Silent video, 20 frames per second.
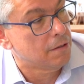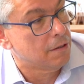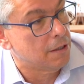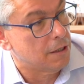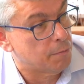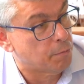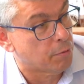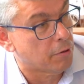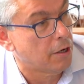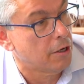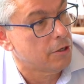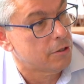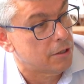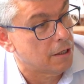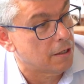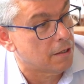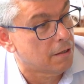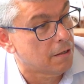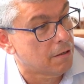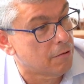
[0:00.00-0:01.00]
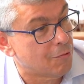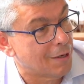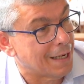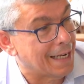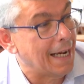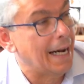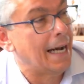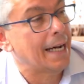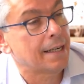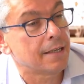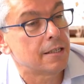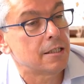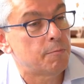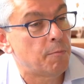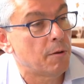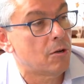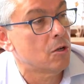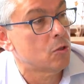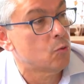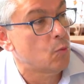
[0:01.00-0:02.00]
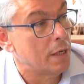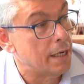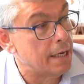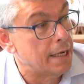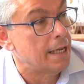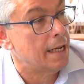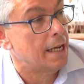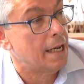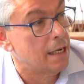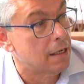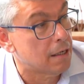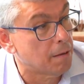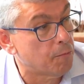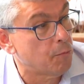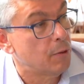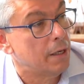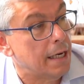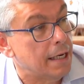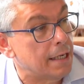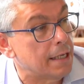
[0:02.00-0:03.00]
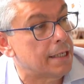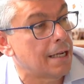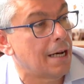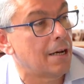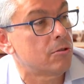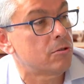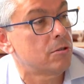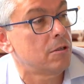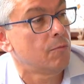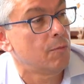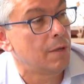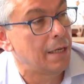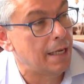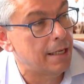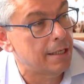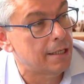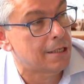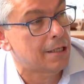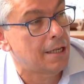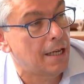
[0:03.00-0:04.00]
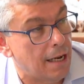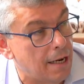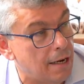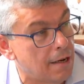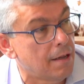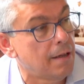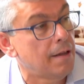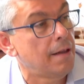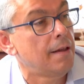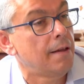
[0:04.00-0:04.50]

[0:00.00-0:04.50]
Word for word: this project regardless, because we need the tungsten, we need the tin.